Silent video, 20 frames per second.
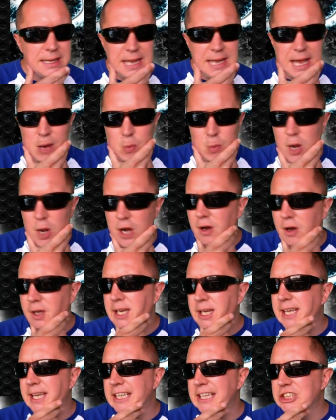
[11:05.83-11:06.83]
Now when I
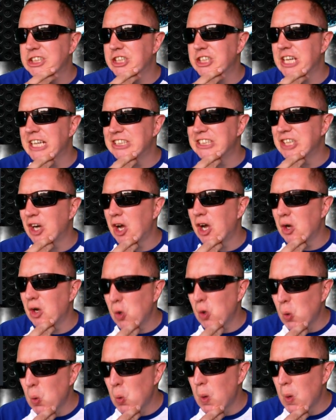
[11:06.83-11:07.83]
click Exchange, I
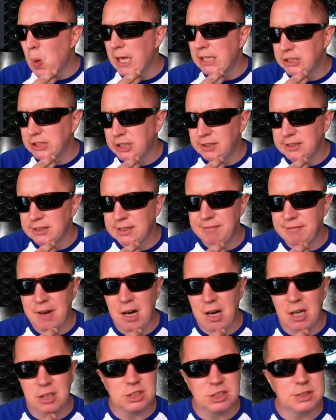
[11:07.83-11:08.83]
always use
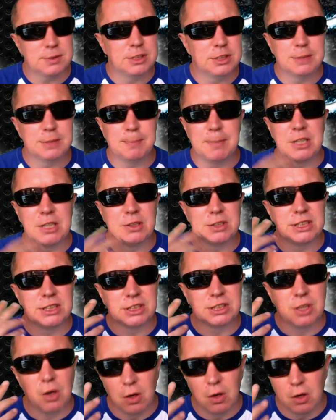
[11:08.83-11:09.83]
Advanced just because
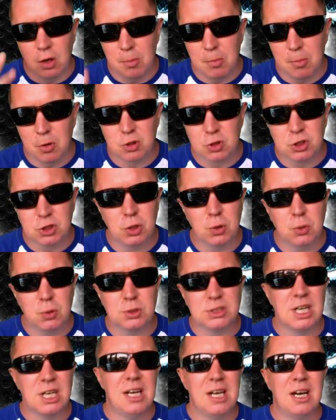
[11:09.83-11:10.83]
it's got a lot more
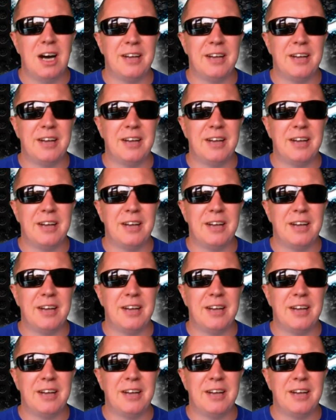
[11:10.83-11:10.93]
tools.